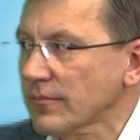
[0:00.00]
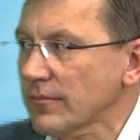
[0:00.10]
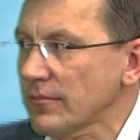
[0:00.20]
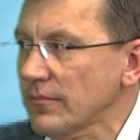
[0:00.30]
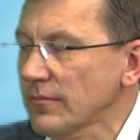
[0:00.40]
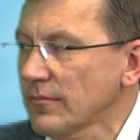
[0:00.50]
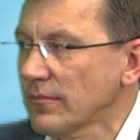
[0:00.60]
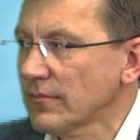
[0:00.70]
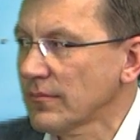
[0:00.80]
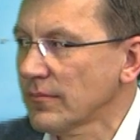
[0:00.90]

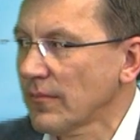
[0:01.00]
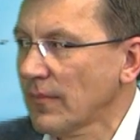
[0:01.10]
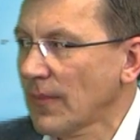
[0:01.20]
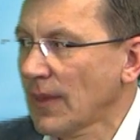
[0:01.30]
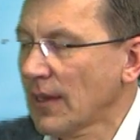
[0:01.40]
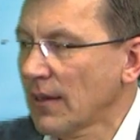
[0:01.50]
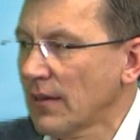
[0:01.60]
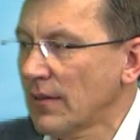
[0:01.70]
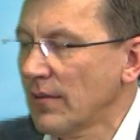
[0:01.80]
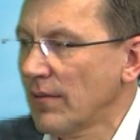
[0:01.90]

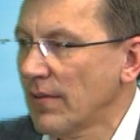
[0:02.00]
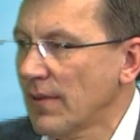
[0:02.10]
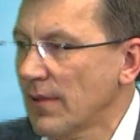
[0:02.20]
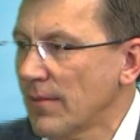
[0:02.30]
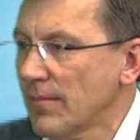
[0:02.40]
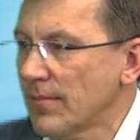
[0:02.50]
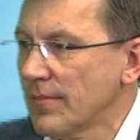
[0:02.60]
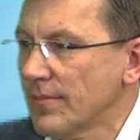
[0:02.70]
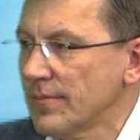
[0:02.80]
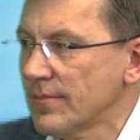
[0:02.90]

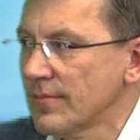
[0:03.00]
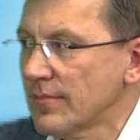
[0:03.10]
No words are spoken by the person on screen.